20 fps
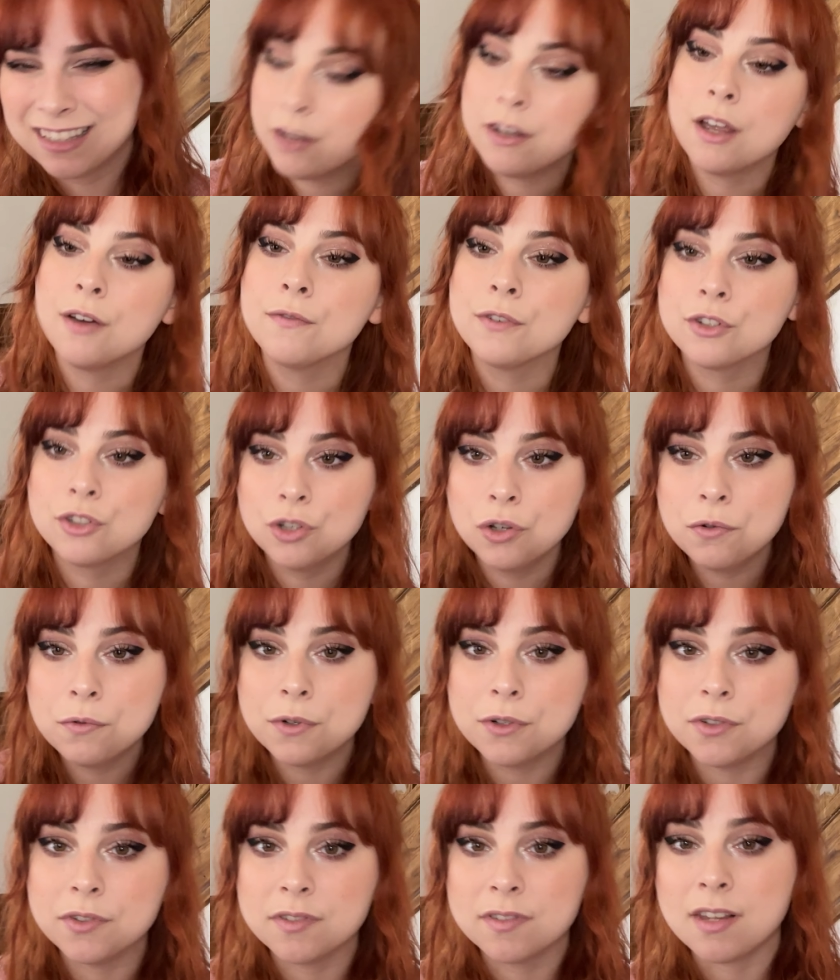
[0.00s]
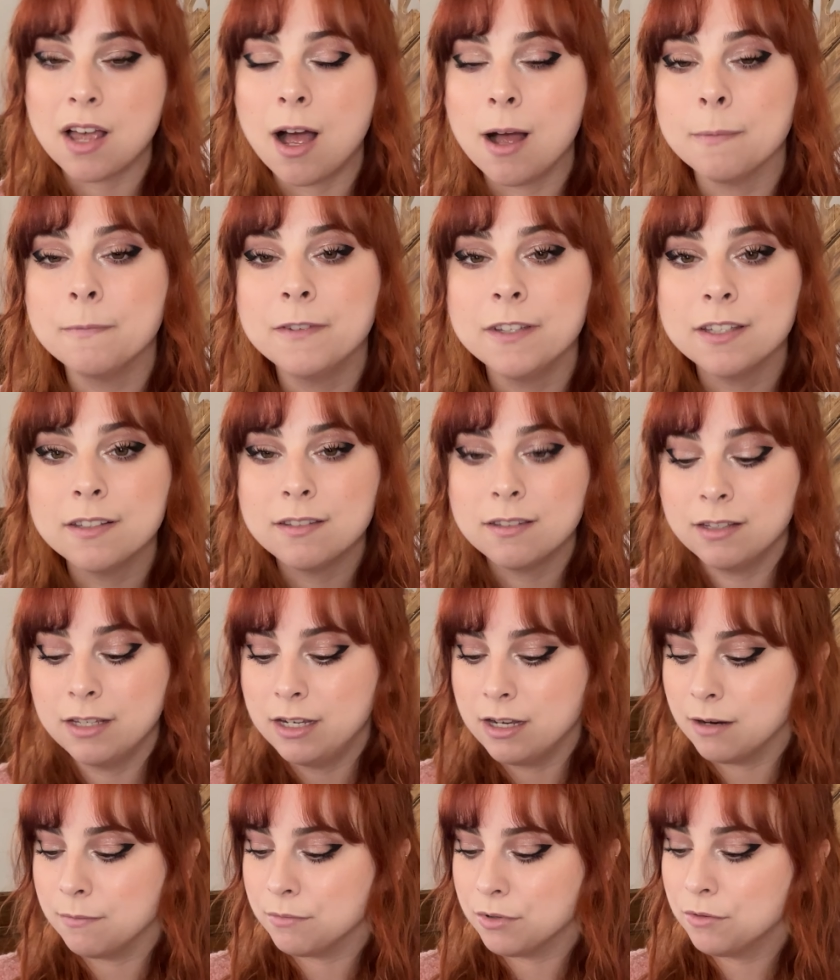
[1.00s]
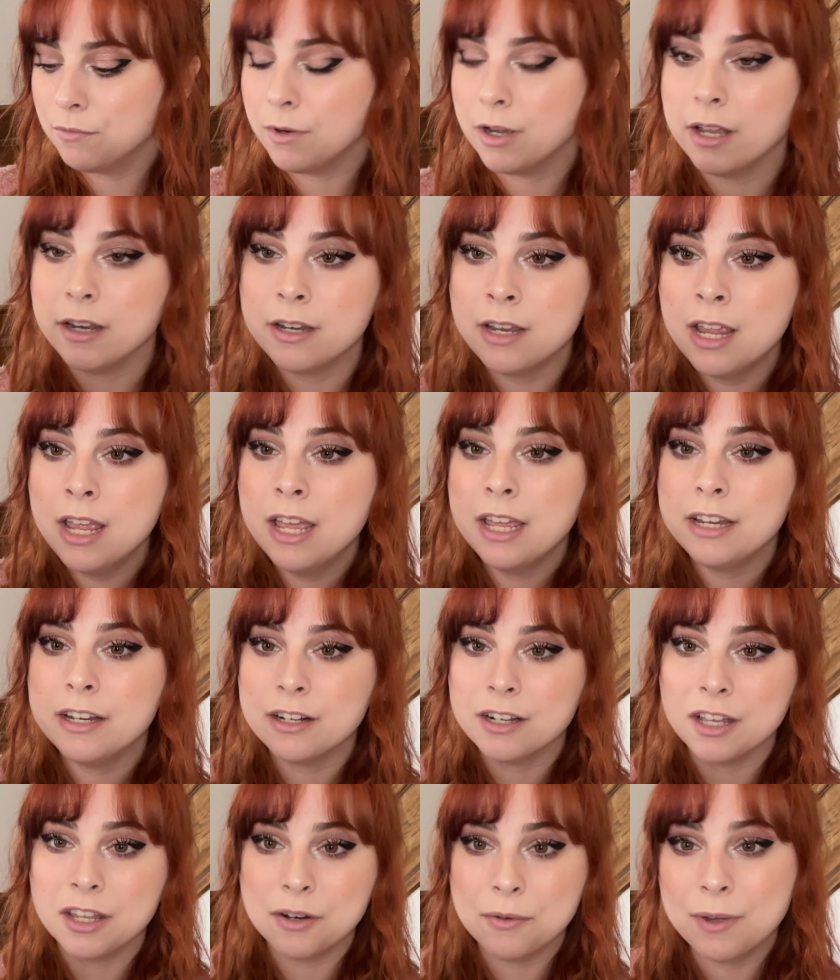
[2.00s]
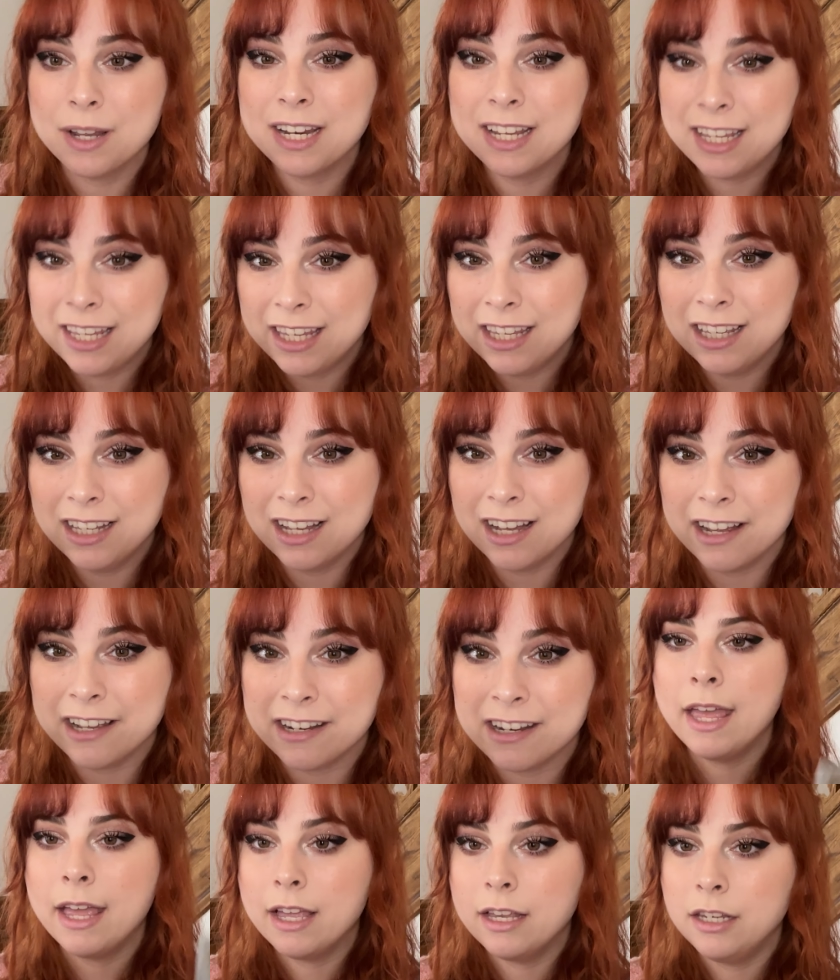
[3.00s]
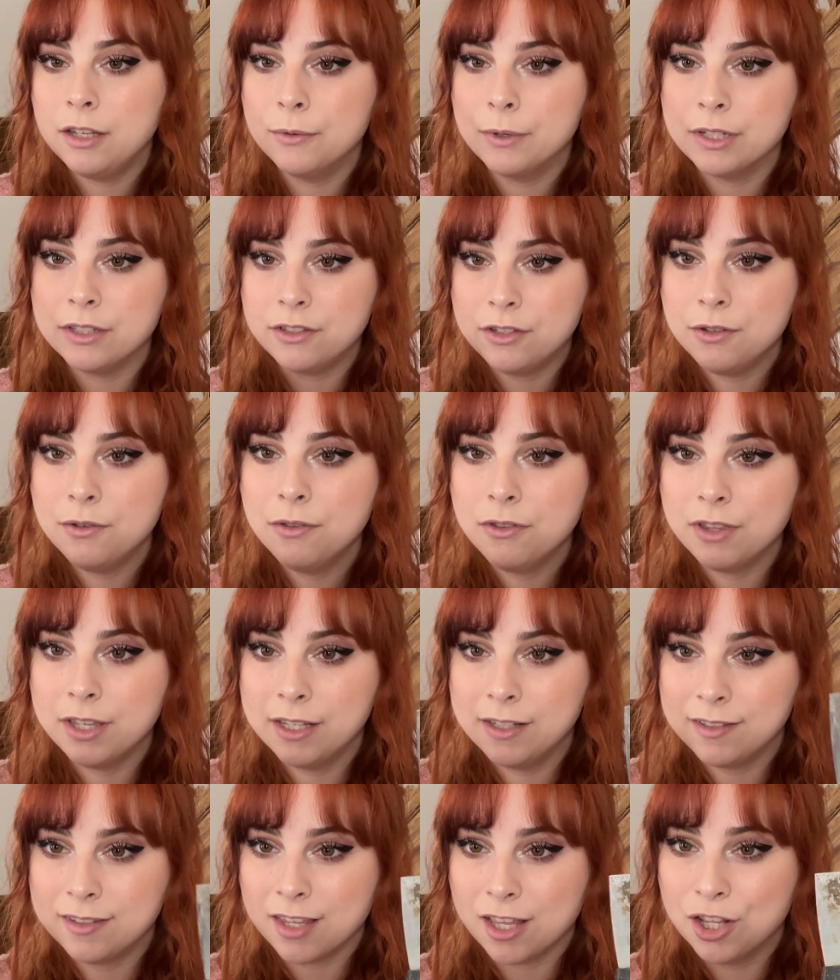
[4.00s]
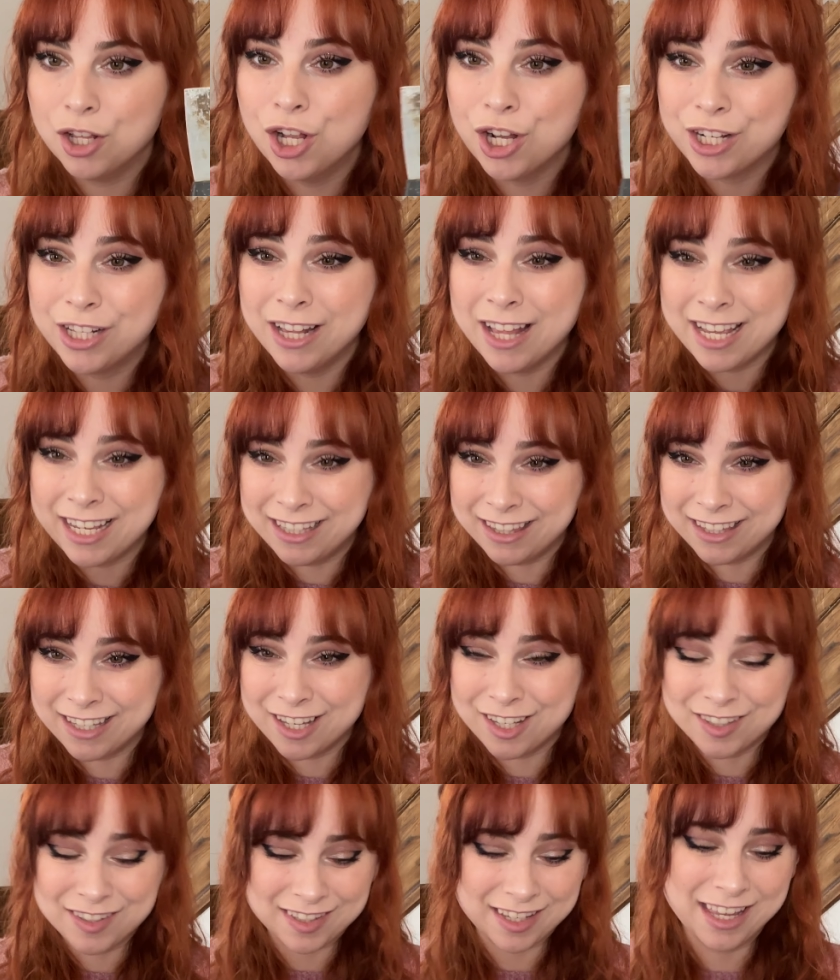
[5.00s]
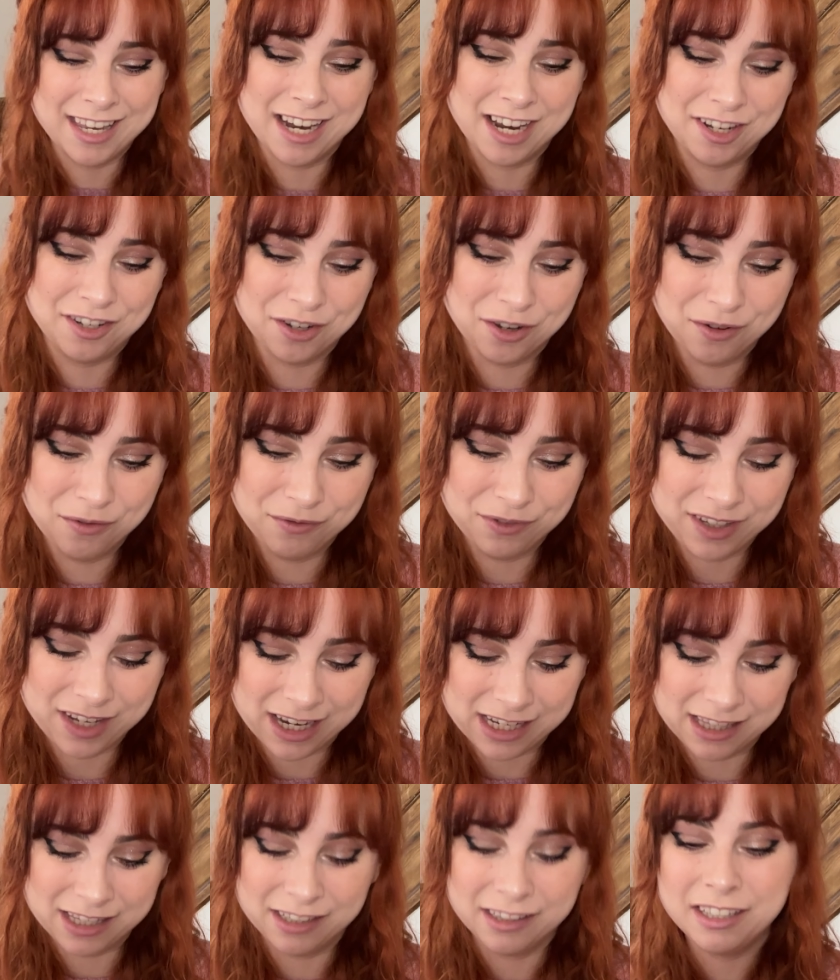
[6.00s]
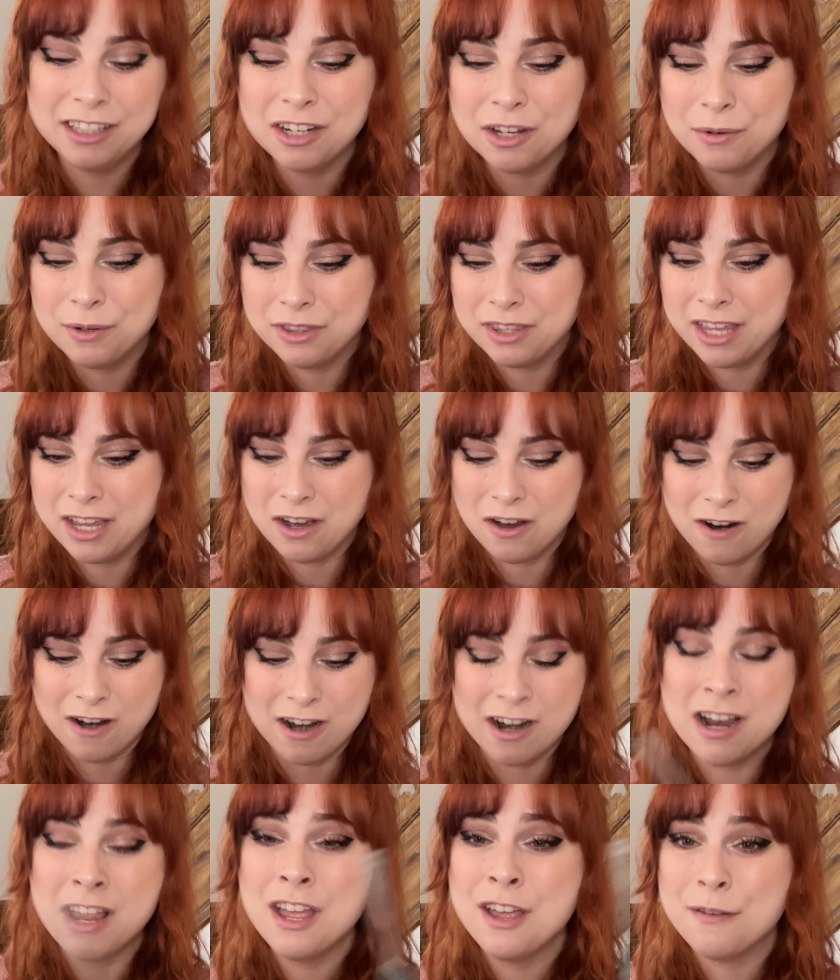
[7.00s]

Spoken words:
Now for tools, obviously number one, you're gonna want a heat gun. And you want two things that look like this, and I don't technically know what they are.